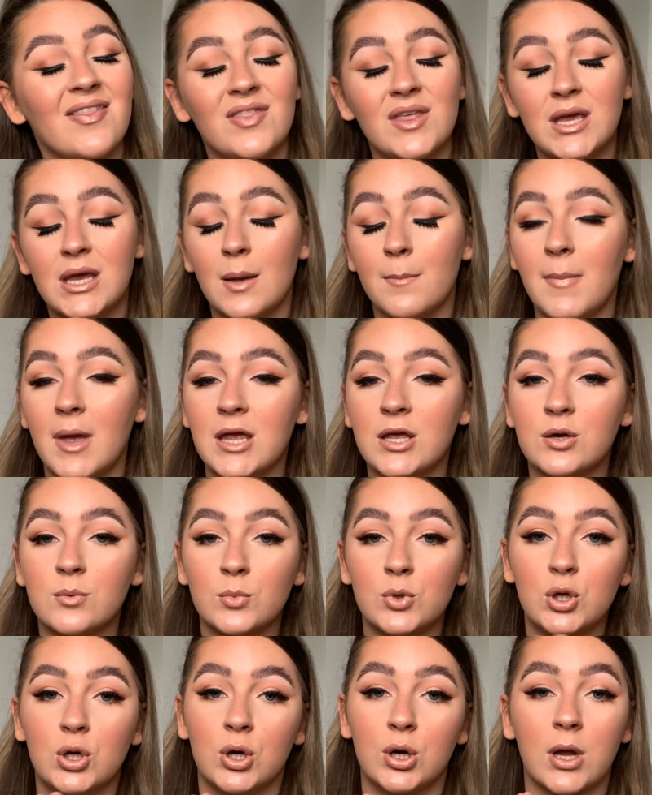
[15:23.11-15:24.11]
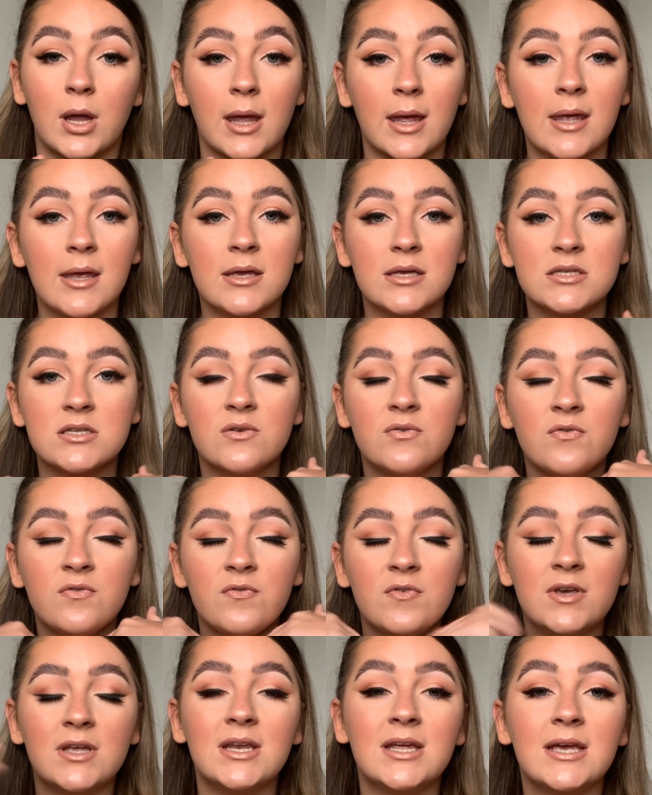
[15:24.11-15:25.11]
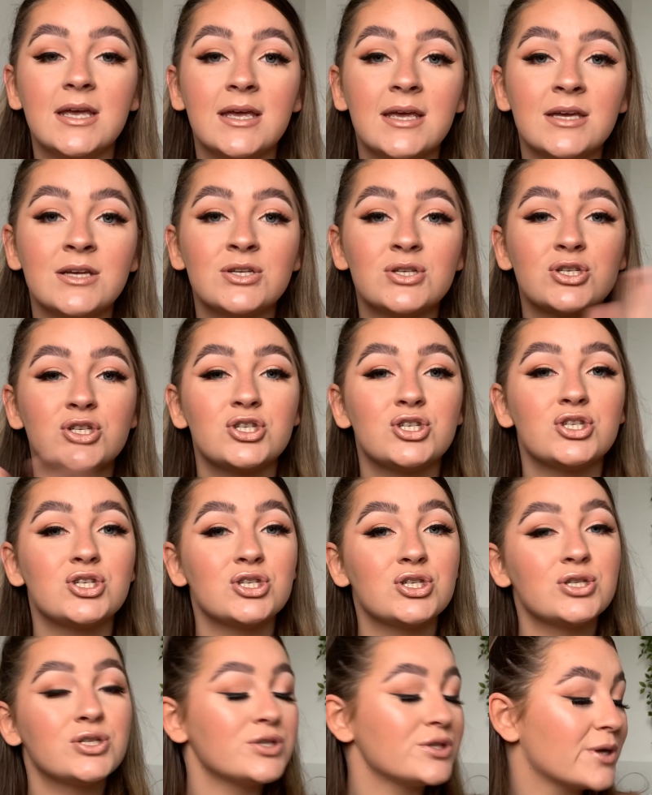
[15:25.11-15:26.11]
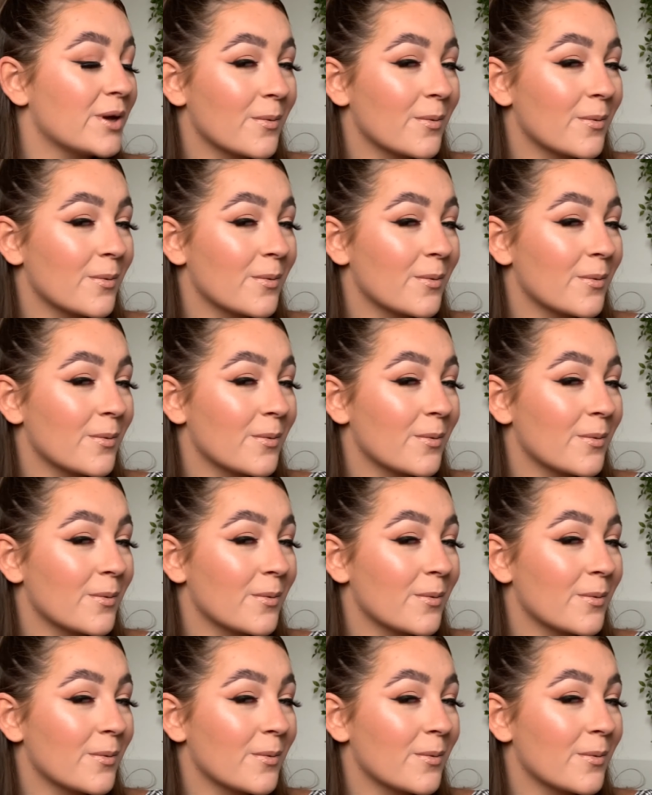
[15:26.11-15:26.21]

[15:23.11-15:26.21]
the makeup look is finished.